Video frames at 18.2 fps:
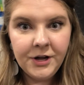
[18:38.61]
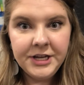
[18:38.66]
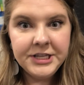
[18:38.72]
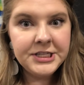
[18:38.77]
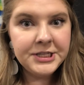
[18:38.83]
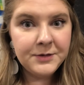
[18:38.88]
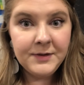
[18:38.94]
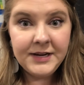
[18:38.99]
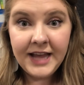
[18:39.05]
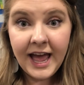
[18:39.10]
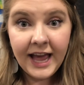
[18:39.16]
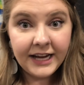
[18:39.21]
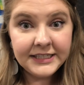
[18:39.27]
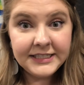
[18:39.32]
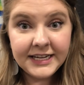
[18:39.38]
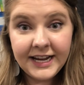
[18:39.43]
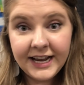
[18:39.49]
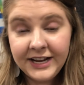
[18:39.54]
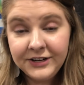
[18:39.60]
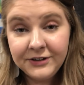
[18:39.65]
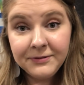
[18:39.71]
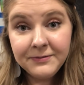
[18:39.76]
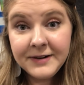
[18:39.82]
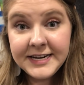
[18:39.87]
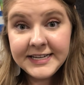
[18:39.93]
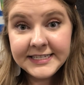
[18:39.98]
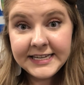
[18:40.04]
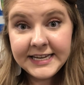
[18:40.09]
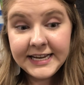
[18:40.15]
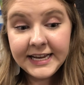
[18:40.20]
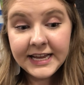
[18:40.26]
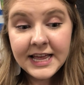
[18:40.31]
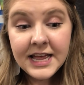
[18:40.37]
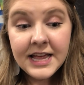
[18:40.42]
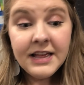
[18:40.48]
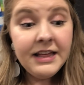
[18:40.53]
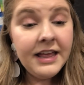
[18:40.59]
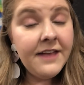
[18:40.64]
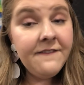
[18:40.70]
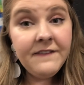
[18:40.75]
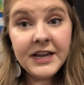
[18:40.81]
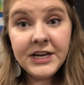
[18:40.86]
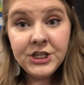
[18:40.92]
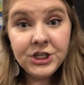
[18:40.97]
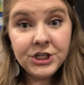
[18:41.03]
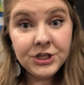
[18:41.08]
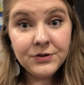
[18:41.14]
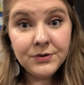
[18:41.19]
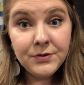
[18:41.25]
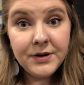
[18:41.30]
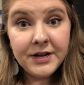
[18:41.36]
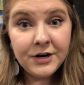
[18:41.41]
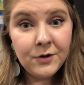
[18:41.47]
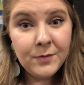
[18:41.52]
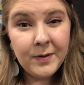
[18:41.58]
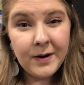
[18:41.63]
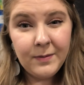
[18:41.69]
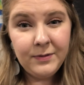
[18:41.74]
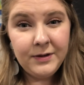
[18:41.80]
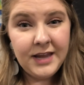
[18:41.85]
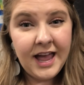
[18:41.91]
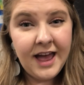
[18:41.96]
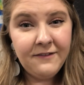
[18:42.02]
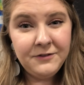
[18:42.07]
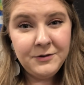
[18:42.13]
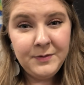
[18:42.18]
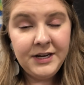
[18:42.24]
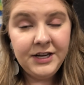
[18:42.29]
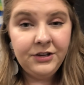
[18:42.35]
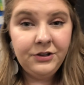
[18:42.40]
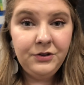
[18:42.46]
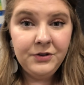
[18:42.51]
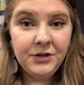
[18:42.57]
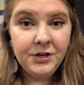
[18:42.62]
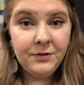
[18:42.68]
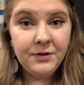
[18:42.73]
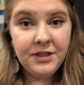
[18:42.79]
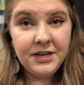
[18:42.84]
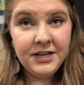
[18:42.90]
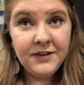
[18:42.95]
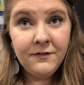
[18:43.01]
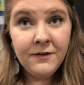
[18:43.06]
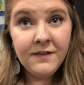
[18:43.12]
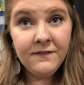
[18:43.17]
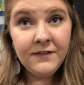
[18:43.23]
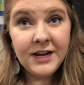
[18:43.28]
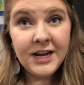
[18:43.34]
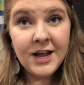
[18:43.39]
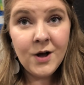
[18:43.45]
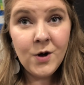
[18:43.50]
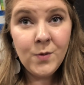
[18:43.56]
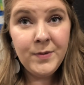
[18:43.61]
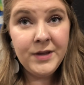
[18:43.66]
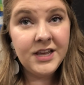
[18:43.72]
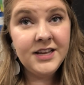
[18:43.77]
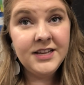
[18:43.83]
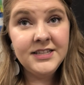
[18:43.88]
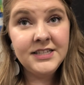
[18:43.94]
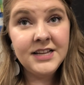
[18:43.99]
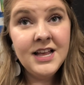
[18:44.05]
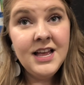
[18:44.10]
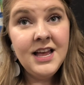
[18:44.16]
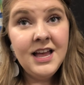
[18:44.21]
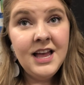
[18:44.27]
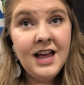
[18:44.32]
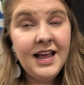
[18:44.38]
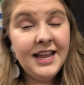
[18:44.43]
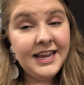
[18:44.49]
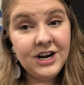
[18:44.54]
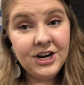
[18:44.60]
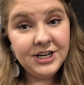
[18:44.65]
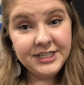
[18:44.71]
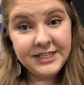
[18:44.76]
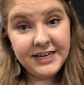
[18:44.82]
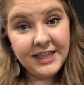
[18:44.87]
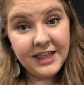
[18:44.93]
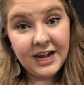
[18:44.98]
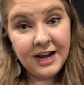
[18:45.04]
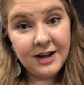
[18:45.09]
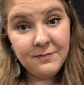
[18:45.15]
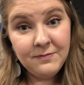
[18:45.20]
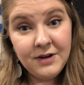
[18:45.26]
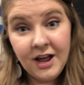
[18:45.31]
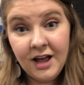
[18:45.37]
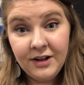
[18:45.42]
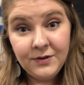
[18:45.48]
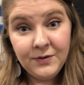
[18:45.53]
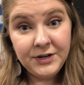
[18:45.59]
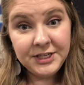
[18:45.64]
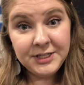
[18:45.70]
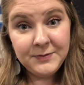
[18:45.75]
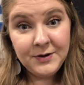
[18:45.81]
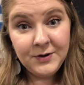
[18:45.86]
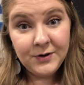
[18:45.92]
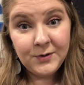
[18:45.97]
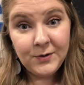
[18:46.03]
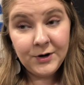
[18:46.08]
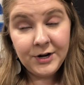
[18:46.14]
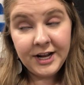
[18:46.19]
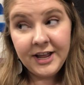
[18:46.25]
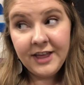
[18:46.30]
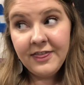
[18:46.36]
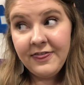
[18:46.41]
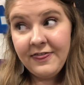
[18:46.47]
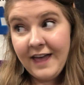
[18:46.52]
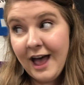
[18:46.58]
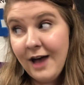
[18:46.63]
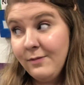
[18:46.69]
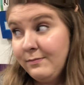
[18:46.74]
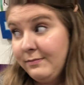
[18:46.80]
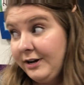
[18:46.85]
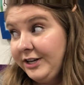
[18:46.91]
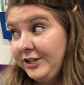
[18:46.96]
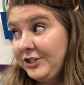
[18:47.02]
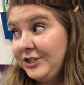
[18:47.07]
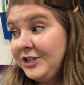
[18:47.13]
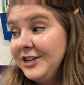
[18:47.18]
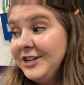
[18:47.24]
It's gonna be hectic and crazy. If I do, it'll probably have to be included with a different video, because I guarantee that I am not going to be recording that much.